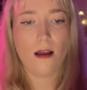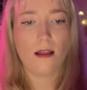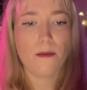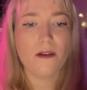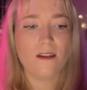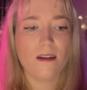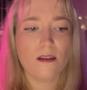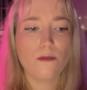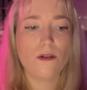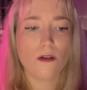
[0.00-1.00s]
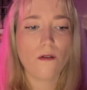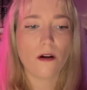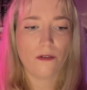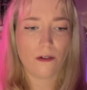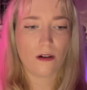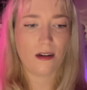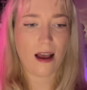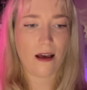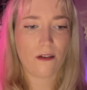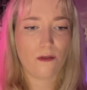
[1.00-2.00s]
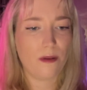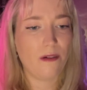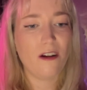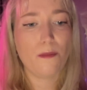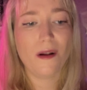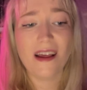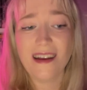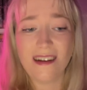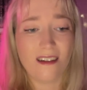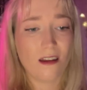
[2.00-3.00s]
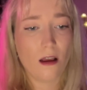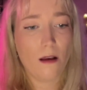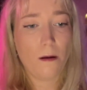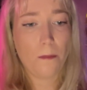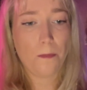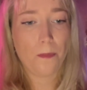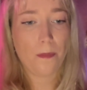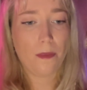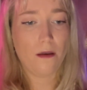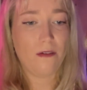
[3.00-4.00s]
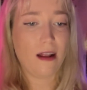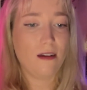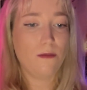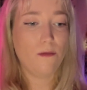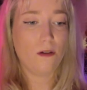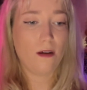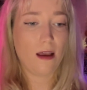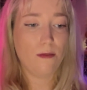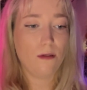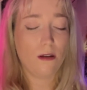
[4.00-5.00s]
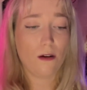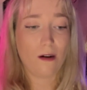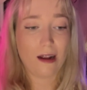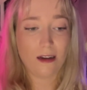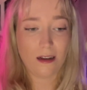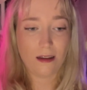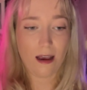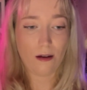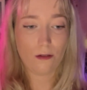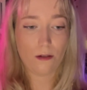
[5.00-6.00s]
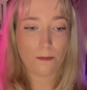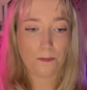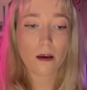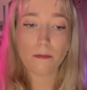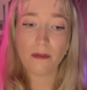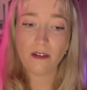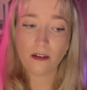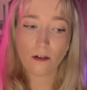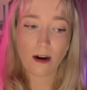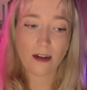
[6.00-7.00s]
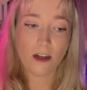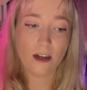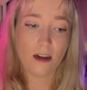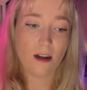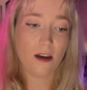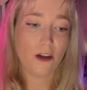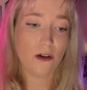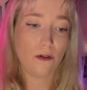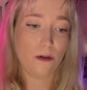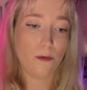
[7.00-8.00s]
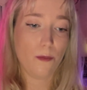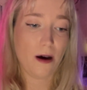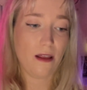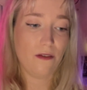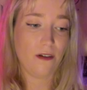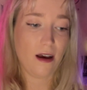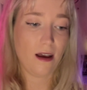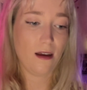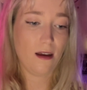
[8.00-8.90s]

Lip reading: "Let me see some sorrow for a death, spirit, please." The phantom took him to the Cratchit's house. Mrs. Cratchit and her children were by the fire.